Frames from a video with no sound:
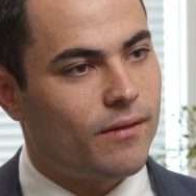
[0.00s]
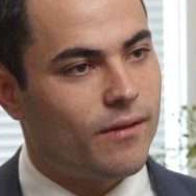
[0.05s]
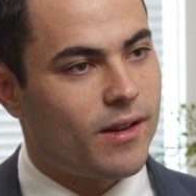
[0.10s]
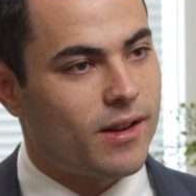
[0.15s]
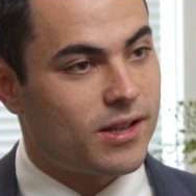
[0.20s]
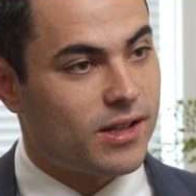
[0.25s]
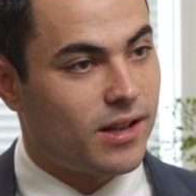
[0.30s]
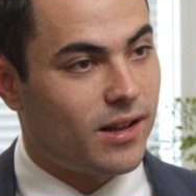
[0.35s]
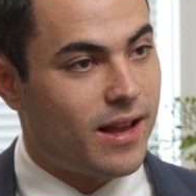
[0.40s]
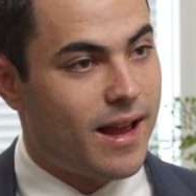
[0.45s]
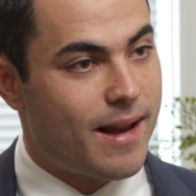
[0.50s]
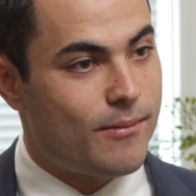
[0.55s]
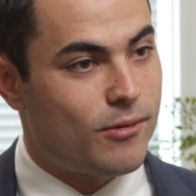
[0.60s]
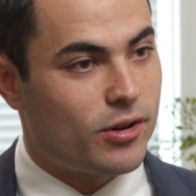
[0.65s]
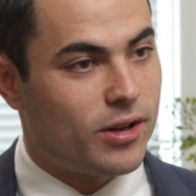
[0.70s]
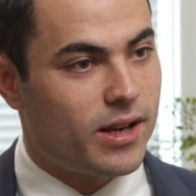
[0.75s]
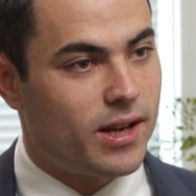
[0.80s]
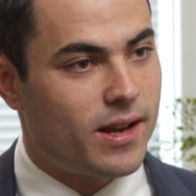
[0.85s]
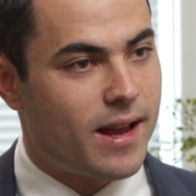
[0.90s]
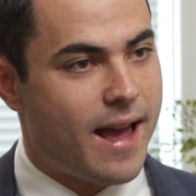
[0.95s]
a
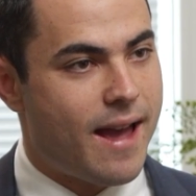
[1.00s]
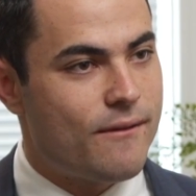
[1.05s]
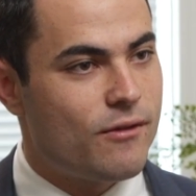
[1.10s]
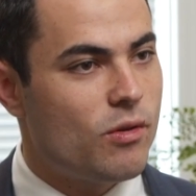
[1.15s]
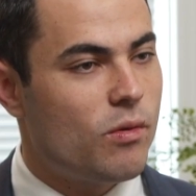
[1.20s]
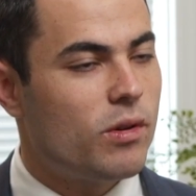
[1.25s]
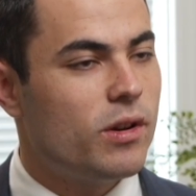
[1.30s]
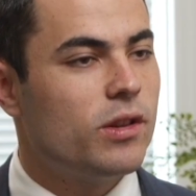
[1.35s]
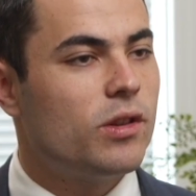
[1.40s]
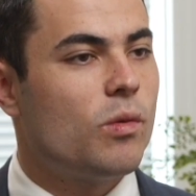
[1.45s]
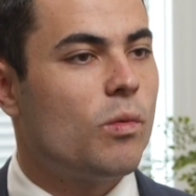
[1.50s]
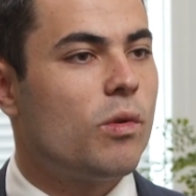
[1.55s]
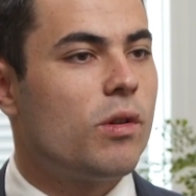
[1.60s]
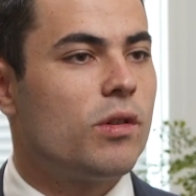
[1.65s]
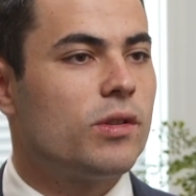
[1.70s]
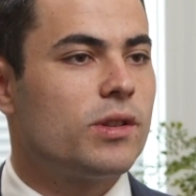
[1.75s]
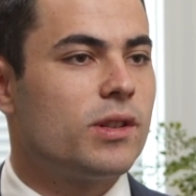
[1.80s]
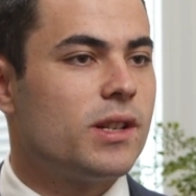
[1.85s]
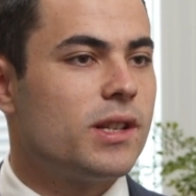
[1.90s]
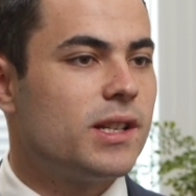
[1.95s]
celebrity. Everyone in the
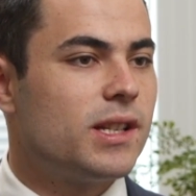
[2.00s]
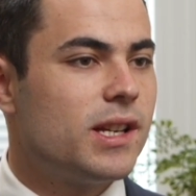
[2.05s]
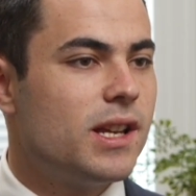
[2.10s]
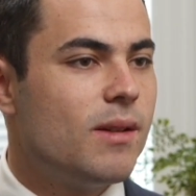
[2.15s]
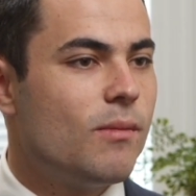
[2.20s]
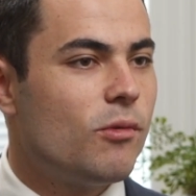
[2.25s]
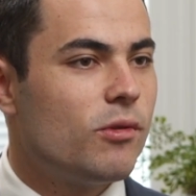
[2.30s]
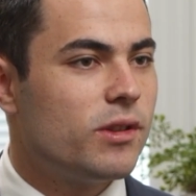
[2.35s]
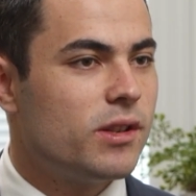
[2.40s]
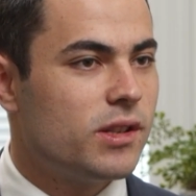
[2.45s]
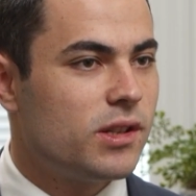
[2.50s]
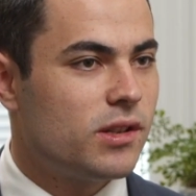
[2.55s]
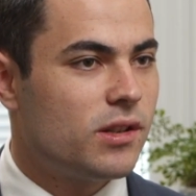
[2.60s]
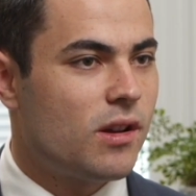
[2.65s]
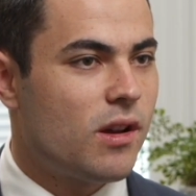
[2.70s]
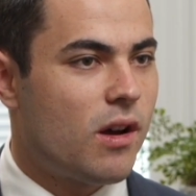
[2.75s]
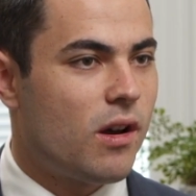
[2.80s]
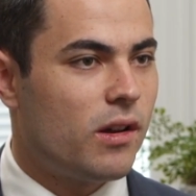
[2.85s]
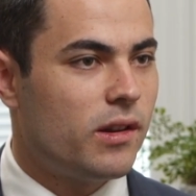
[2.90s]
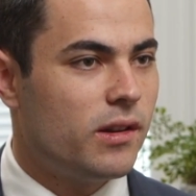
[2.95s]
world's gonna see him with his
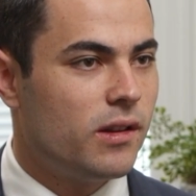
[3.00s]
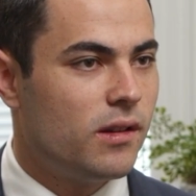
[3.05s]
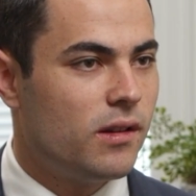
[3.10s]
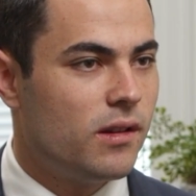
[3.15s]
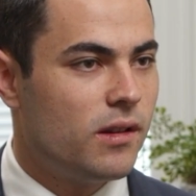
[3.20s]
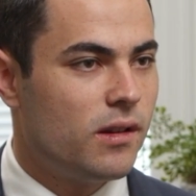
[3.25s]
gun